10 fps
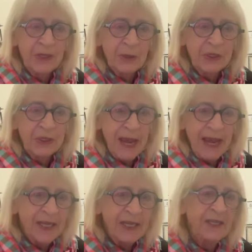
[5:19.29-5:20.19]
still
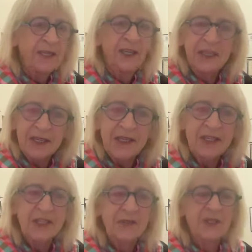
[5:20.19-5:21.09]
standing and Linden
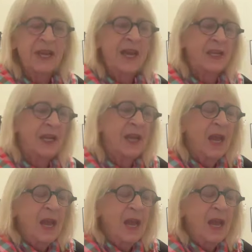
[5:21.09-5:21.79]
is still standing.